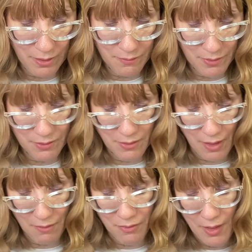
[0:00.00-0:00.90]
of this
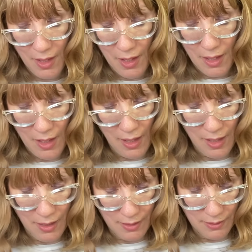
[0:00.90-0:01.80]
stuff.
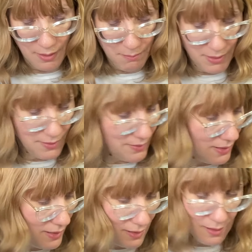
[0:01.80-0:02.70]
Uh, let me
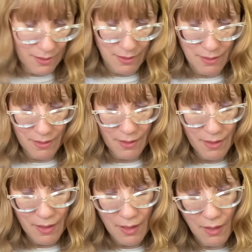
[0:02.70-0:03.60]
see here.
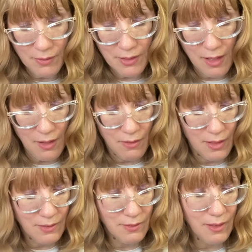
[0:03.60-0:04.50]
Oh, it's
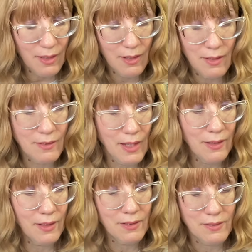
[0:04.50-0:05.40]
cute. It's like a, it's
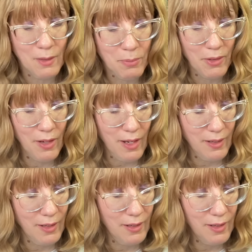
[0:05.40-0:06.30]
got like a zipper
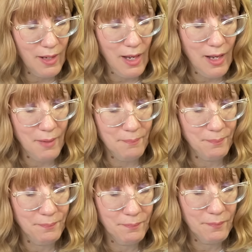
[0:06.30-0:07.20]
on it.
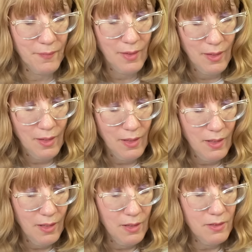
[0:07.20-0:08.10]
Um,
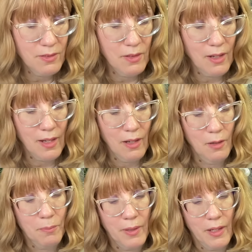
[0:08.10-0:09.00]
so you kind of
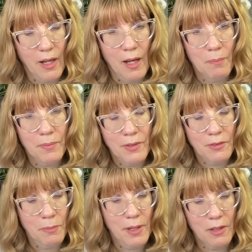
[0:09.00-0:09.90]
open it up.
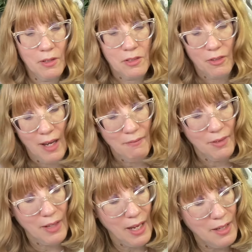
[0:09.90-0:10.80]
This would be a good
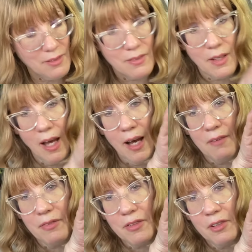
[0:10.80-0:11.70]
travel case
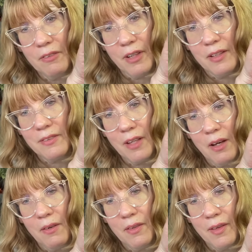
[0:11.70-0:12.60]
uh, for jewelry.
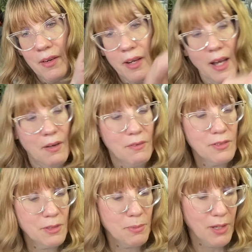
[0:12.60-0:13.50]
So there you go.
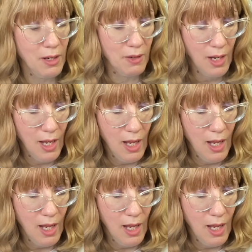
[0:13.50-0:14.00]
Super cute.